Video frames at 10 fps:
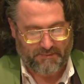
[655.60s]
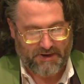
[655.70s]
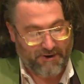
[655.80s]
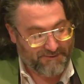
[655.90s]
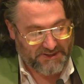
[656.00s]

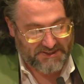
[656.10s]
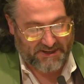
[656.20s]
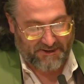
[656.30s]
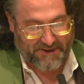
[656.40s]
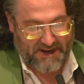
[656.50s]
Now, having
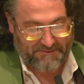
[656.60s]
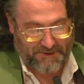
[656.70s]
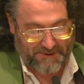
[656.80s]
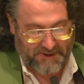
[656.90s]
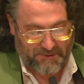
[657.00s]
said all that, if
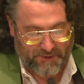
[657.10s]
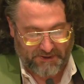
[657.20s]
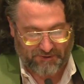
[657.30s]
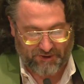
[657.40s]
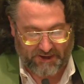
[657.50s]
we think we
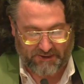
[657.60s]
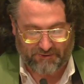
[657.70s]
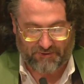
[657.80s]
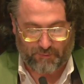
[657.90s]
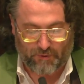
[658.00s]
can
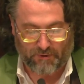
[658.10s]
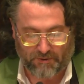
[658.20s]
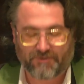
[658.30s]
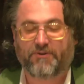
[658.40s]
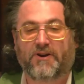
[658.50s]
change the
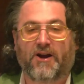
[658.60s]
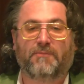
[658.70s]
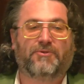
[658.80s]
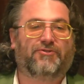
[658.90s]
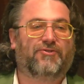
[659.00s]
world or
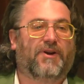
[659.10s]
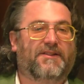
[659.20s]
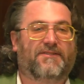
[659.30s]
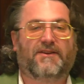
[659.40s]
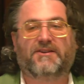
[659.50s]
accomplish
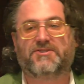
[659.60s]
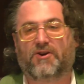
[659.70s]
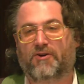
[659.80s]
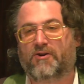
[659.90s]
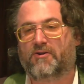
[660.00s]
great things
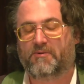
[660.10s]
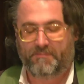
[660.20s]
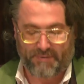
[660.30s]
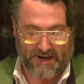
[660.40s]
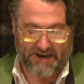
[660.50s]

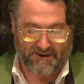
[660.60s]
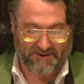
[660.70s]
all by